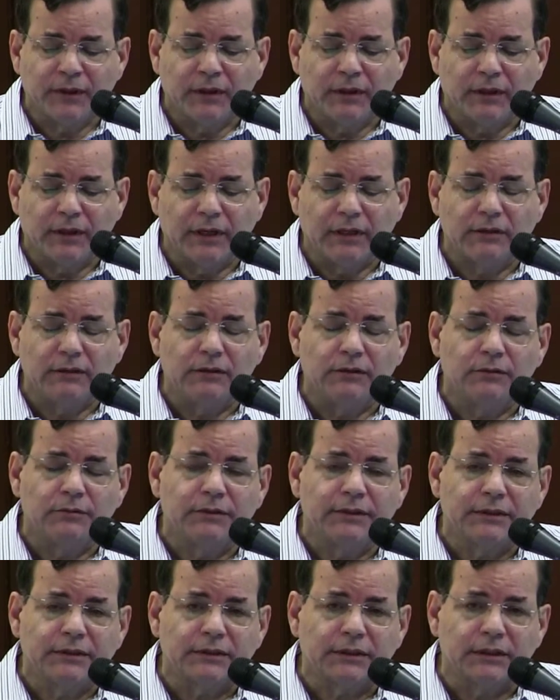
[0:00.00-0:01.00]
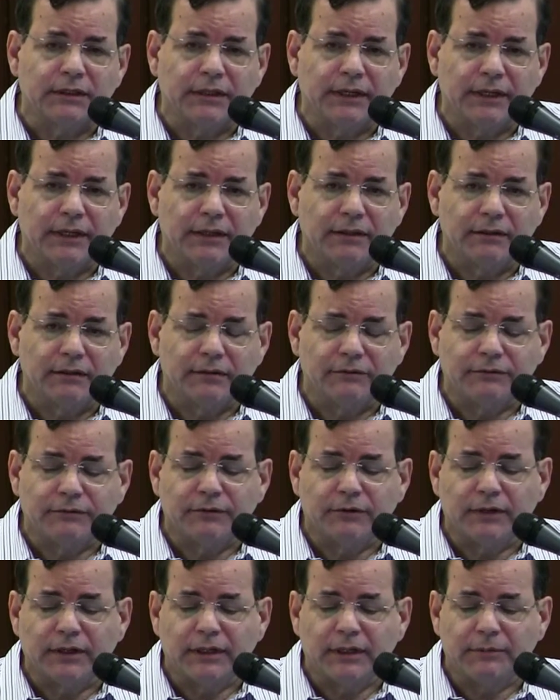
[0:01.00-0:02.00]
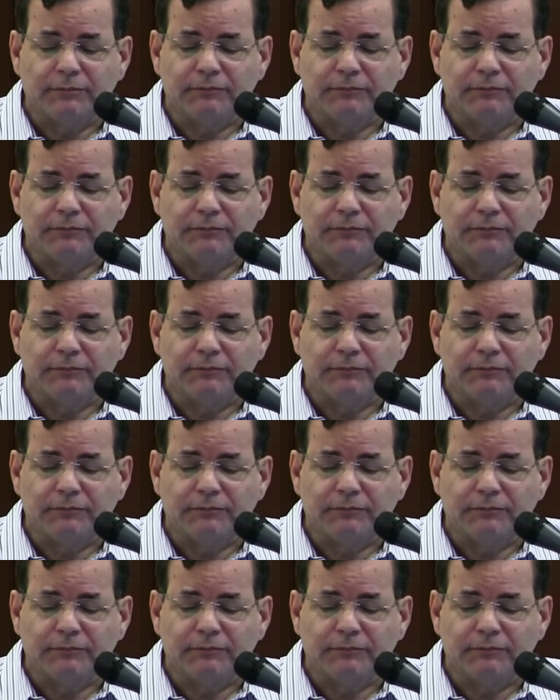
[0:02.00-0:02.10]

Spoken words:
then your risk again for a hip